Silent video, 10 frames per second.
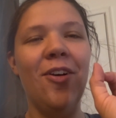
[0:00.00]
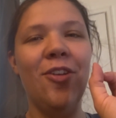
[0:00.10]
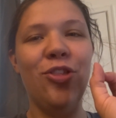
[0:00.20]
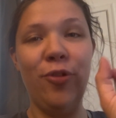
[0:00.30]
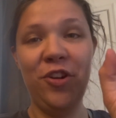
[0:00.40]

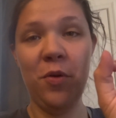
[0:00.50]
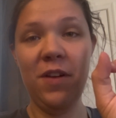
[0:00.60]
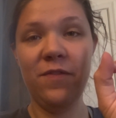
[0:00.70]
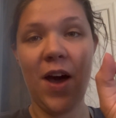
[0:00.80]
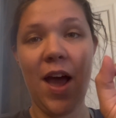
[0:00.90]

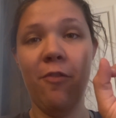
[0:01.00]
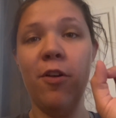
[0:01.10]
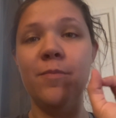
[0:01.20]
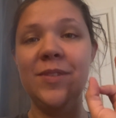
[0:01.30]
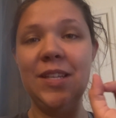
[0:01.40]
325,
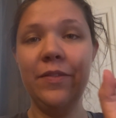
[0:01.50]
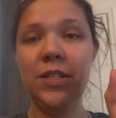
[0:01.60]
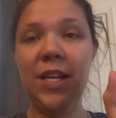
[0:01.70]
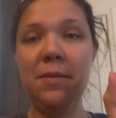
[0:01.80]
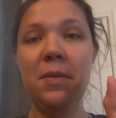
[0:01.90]

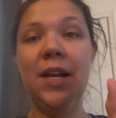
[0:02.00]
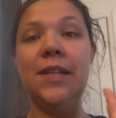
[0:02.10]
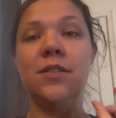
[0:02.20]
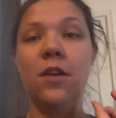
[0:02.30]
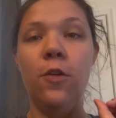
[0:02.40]
17
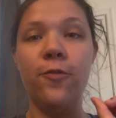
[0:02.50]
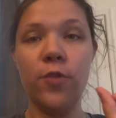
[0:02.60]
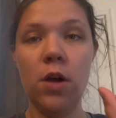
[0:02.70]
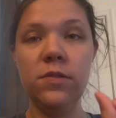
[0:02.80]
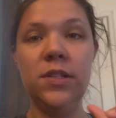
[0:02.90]
minutes,
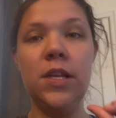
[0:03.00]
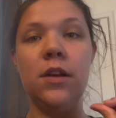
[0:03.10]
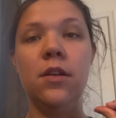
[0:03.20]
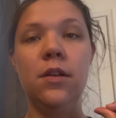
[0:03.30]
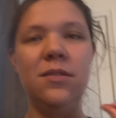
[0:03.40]
frozen,
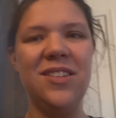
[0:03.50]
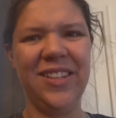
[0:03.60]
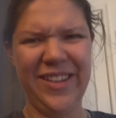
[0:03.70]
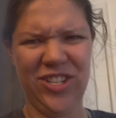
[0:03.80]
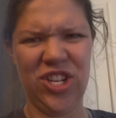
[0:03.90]

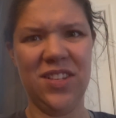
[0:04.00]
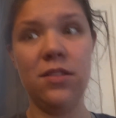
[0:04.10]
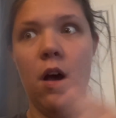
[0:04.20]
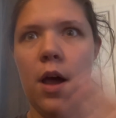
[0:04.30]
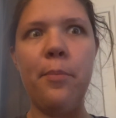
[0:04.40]
delicious,
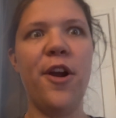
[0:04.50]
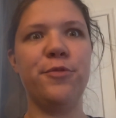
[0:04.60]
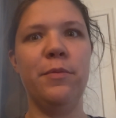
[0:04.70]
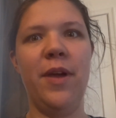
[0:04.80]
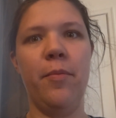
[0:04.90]
on
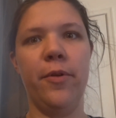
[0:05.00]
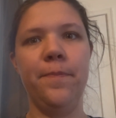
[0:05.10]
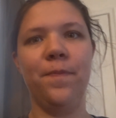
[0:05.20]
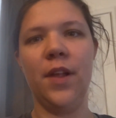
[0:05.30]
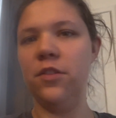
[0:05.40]
parchment paper.
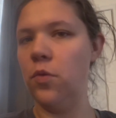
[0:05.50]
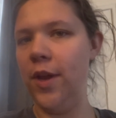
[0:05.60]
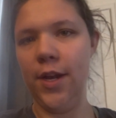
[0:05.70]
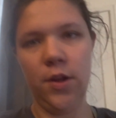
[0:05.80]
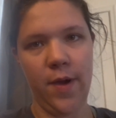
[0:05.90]
That's the way
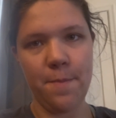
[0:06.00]
to do it.